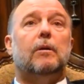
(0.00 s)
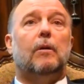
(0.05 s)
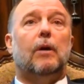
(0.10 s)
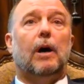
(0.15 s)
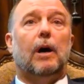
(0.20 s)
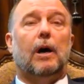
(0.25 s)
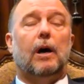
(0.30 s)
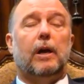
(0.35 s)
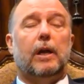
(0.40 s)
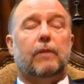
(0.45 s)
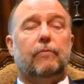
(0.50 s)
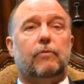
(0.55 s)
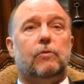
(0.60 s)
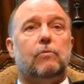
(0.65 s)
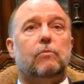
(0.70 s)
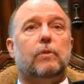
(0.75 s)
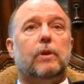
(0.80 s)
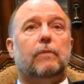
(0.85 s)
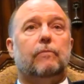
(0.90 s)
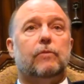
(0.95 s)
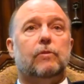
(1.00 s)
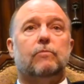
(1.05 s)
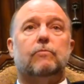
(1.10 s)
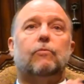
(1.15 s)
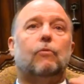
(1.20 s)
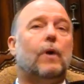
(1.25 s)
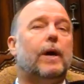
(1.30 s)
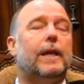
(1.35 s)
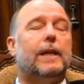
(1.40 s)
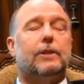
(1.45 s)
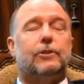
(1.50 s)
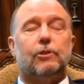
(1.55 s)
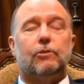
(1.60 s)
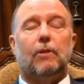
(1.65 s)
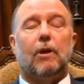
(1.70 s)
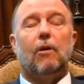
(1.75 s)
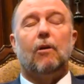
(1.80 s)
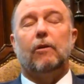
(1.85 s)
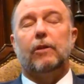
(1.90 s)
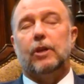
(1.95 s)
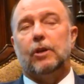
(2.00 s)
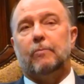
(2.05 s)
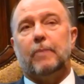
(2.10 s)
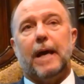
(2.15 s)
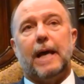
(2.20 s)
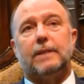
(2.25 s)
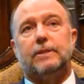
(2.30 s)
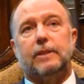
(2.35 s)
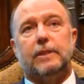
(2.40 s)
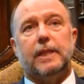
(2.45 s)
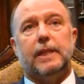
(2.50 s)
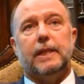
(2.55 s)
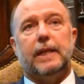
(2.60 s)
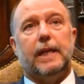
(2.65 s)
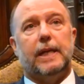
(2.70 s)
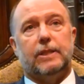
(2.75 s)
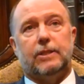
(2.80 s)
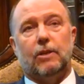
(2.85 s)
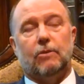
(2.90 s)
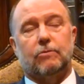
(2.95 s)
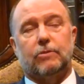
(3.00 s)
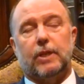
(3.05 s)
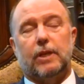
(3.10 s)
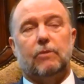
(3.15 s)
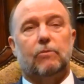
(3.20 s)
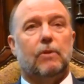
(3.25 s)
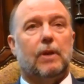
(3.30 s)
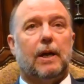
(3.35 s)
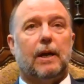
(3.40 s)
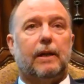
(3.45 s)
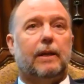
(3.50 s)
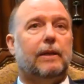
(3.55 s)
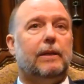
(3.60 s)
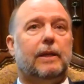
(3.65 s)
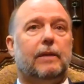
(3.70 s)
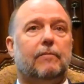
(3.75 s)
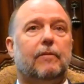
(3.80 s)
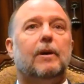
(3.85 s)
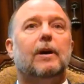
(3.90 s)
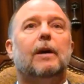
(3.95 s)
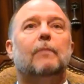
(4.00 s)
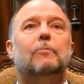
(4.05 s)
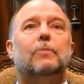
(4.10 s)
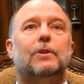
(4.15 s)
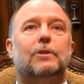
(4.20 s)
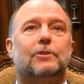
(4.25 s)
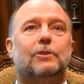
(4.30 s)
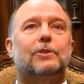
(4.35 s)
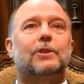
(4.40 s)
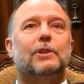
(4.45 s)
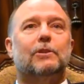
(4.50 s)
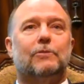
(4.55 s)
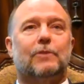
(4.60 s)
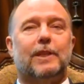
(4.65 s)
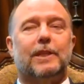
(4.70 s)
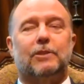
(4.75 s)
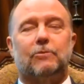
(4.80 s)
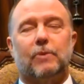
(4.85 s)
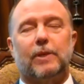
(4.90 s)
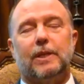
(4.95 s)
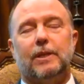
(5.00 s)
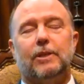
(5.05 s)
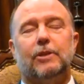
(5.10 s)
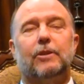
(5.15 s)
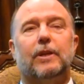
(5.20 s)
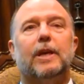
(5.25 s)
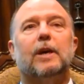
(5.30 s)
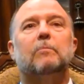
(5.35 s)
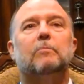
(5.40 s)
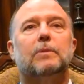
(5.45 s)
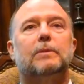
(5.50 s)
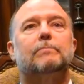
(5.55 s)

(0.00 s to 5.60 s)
If you've waited too long and you're past the 10 days, don't say, well, I give up. There's still things we can do to help.